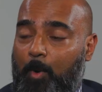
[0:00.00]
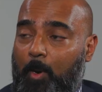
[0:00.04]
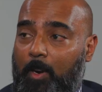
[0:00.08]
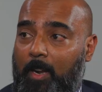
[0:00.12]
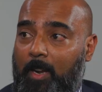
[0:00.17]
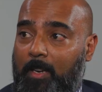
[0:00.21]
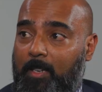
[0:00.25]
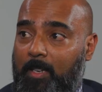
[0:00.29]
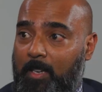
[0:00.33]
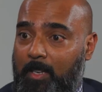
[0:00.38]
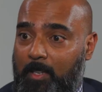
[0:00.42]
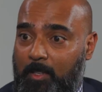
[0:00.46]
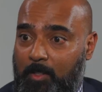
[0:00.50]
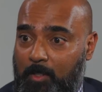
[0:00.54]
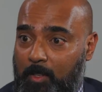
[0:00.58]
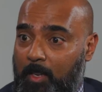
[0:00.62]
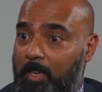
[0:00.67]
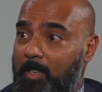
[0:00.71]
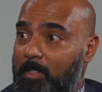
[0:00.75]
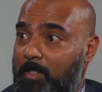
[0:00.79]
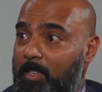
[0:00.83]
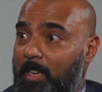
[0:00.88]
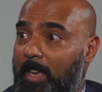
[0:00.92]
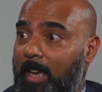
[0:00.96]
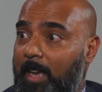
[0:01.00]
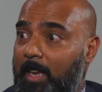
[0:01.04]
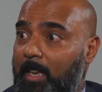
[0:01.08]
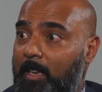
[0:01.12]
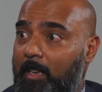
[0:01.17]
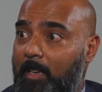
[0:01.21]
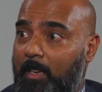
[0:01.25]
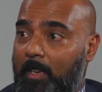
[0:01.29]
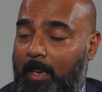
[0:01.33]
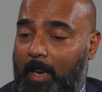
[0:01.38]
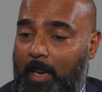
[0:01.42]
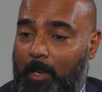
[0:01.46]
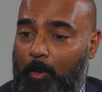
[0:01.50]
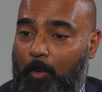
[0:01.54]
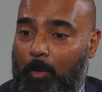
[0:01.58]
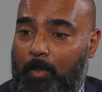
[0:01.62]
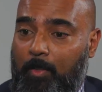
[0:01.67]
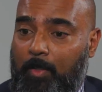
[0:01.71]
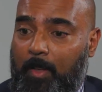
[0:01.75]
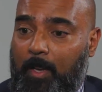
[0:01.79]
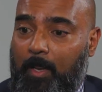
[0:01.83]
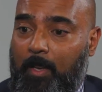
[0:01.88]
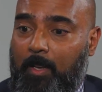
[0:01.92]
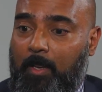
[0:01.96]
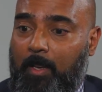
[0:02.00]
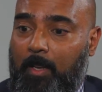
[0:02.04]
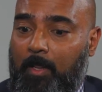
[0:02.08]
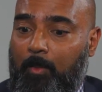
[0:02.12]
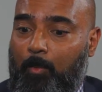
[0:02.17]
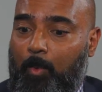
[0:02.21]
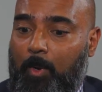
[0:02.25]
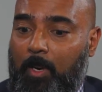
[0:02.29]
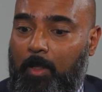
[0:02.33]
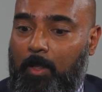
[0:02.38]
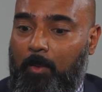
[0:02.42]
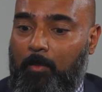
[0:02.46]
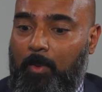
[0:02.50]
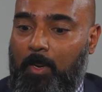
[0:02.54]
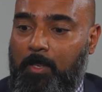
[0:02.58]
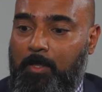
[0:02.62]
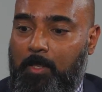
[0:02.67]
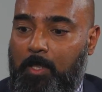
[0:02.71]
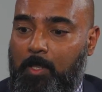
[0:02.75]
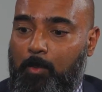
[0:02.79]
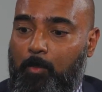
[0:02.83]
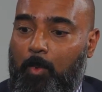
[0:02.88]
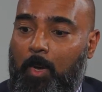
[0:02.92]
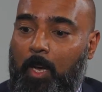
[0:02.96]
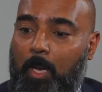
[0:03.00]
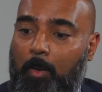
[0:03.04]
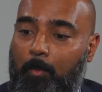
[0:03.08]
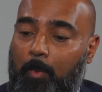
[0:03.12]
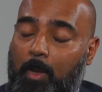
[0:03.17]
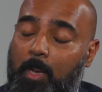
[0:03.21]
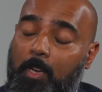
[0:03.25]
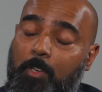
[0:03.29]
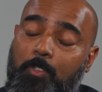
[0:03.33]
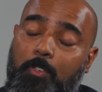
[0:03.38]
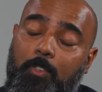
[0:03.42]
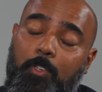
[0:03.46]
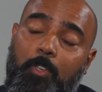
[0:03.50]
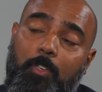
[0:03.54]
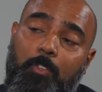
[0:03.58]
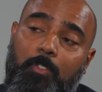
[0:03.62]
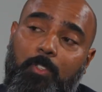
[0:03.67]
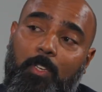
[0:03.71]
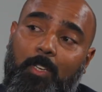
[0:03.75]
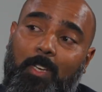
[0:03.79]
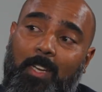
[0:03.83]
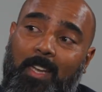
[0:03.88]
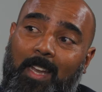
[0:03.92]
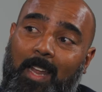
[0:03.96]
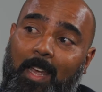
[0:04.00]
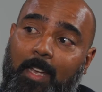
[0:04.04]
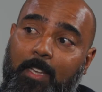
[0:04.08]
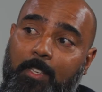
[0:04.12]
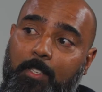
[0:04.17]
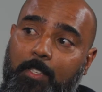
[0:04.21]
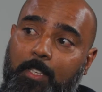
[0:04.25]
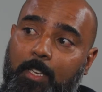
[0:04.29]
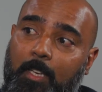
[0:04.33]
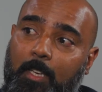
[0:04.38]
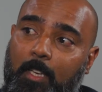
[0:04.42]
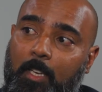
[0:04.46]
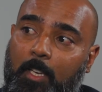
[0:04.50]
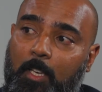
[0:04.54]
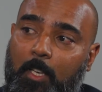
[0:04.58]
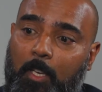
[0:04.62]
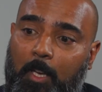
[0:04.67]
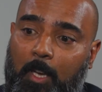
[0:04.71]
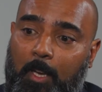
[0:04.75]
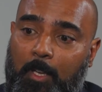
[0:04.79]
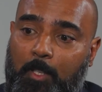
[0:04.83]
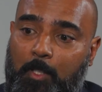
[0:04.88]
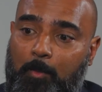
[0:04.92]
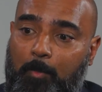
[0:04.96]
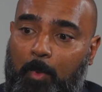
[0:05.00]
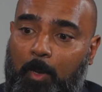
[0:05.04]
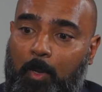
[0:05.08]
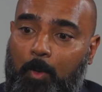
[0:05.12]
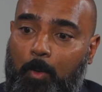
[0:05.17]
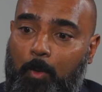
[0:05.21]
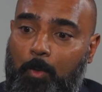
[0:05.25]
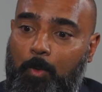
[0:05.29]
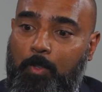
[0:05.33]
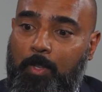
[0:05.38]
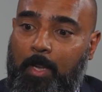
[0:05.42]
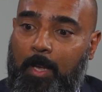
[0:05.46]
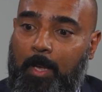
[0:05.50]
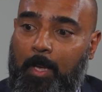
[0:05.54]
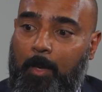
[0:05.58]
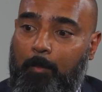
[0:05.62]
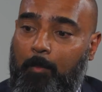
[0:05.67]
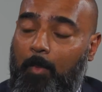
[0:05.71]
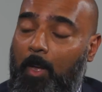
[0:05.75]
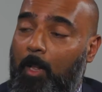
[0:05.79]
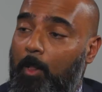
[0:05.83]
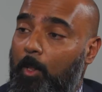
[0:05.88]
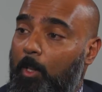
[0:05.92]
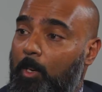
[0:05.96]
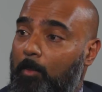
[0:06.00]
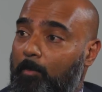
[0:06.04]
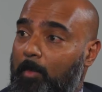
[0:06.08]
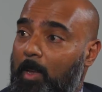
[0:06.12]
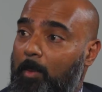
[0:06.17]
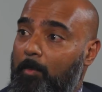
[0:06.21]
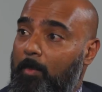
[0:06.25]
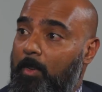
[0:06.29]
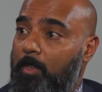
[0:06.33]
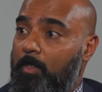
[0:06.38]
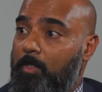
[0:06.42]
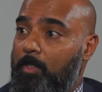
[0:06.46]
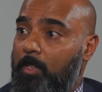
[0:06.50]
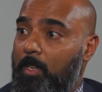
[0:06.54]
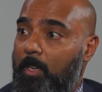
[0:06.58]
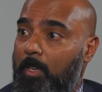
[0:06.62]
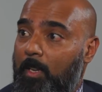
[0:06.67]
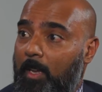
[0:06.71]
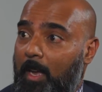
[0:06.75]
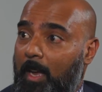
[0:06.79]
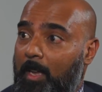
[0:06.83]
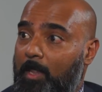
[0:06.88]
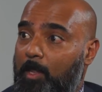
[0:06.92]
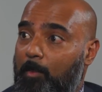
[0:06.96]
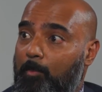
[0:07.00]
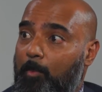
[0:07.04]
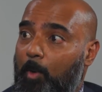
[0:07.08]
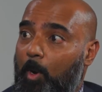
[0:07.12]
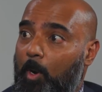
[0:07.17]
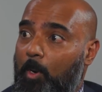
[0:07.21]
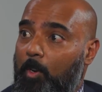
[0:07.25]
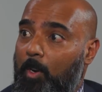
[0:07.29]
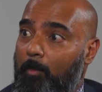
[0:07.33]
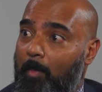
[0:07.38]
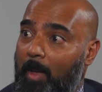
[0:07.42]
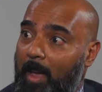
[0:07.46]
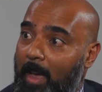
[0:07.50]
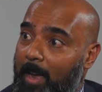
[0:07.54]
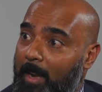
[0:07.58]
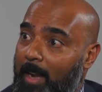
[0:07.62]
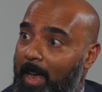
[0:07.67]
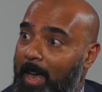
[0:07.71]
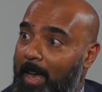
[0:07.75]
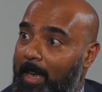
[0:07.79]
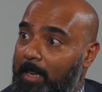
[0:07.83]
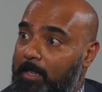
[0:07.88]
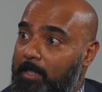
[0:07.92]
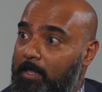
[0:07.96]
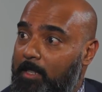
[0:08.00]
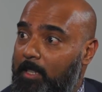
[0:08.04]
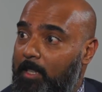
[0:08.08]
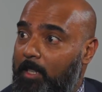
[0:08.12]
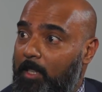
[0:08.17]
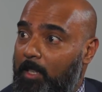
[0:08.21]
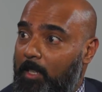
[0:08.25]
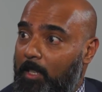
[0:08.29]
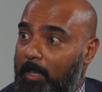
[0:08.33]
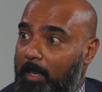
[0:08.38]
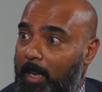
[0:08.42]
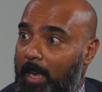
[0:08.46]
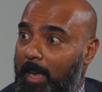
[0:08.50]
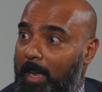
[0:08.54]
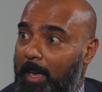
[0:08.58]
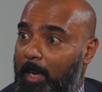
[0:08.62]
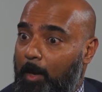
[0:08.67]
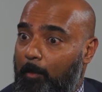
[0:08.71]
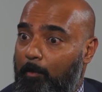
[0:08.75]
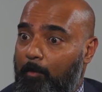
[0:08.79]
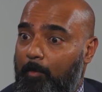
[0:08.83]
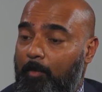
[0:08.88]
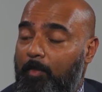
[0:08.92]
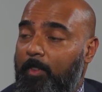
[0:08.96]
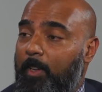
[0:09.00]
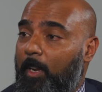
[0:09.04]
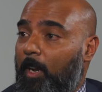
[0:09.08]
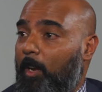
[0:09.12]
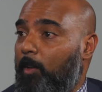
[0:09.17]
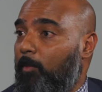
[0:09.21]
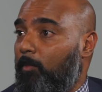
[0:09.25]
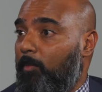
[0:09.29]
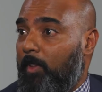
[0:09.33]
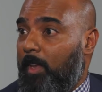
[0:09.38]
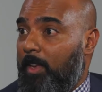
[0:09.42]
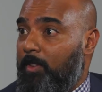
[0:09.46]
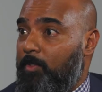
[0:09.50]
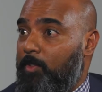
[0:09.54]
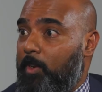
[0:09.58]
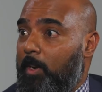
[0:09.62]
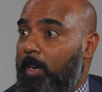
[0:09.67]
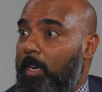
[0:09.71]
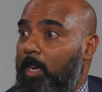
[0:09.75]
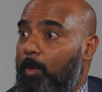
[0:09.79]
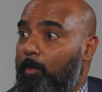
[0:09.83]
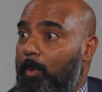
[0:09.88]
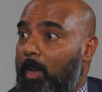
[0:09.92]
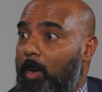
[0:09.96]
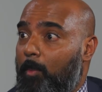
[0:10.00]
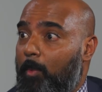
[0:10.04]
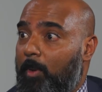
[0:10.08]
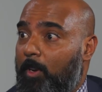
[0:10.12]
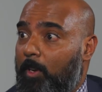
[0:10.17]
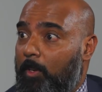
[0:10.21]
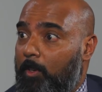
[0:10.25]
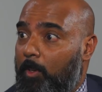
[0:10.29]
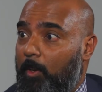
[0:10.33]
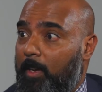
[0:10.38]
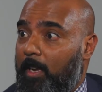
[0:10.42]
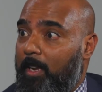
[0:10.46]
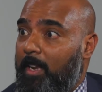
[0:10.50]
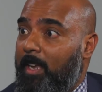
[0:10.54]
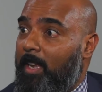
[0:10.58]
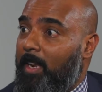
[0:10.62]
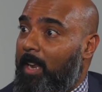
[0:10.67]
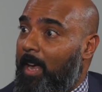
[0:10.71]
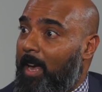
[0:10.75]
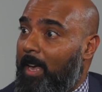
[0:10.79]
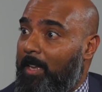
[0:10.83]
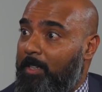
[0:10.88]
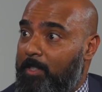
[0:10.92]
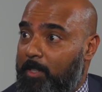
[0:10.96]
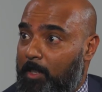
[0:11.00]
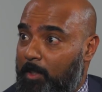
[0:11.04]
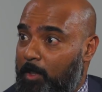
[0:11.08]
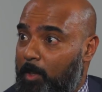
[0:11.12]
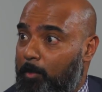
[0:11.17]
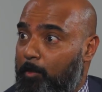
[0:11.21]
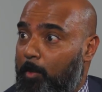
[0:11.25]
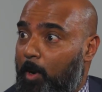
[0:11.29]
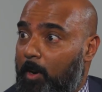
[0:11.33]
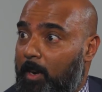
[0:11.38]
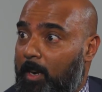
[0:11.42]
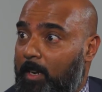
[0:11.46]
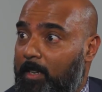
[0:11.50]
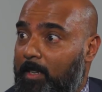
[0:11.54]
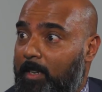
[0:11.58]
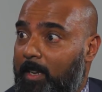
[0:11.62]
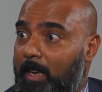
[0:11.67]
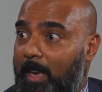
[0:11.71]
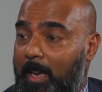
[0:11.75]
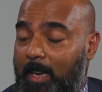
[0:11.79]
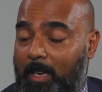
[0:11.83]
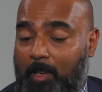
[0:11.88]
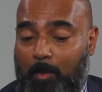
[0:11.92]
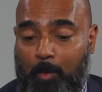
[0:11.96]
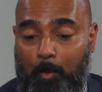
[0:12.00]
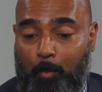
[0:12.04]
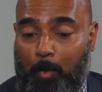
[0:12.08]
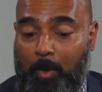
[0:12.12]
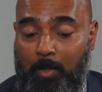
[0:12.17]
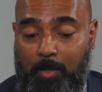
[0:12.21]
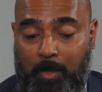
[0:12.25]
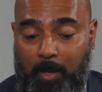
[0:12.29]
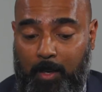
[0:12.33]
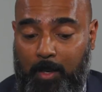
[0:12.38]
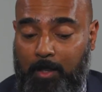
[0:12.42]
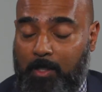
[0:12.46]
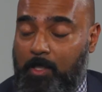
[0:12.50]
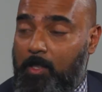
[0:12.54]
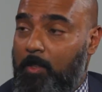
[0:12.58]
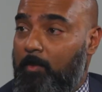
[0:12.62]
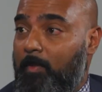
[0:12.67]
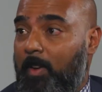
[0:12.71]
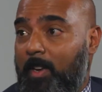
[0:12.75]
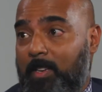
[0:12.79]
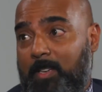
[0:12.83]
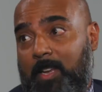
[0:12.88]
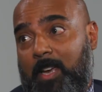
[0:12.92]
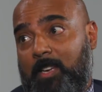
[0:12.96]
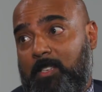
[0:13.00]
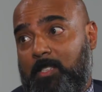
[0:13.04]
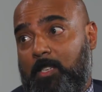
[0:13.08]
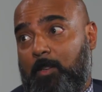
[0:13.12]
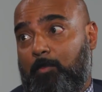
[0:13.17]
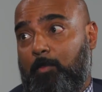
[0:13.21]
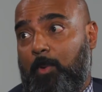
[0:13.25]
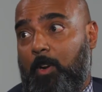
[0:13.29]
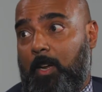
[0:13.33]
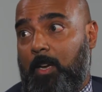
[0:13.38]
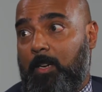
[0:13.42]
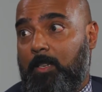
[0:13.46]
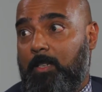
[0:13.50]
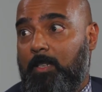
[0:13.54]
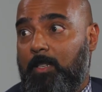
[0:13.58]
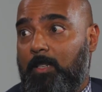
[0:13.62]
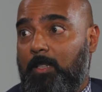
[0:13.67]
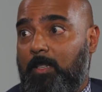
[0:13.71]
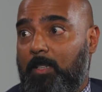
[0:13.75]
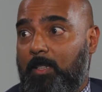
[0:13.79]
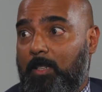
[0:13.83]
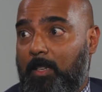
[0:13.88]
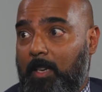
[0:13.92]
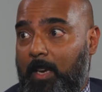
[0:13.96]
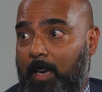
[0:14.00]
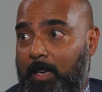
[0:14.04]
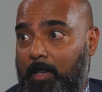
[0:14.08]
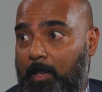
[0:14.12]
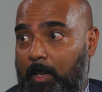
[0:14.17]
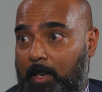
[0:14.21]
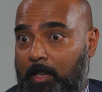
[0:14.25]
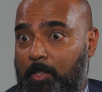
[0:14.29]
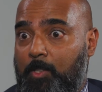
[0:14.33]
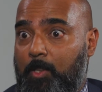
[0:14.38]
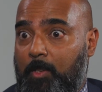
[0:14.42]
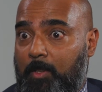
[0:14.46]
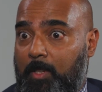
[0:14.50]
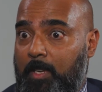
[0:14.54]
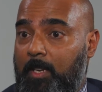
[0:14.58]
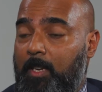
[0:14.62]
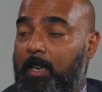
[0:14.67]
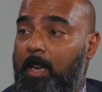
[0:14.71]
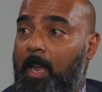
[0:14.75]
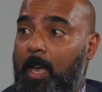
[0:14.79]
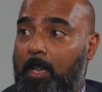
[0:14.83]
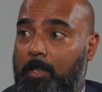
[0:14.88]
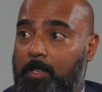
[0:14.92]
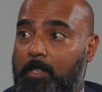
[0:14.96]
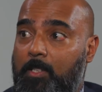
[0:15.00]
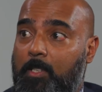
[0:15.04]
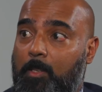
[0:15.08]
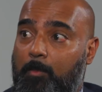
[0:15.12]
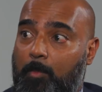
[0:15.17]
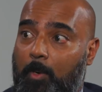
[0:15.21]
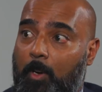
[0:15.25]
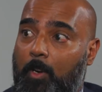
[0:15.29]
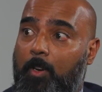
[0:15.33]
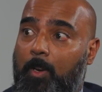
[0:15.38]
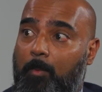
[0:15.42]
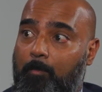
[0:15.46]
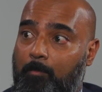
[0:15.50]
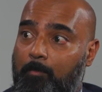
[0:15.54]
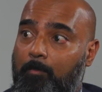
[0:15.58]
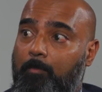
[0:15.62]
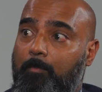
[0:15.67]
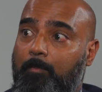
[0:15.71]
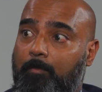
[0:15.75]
product is key. And I think one of the reasons why we introduced it last year, it's because a lot of members in the program had asked, is there any way we could look at enhancing the product? And we think it's a fantastic product, and it certainly enhances the program.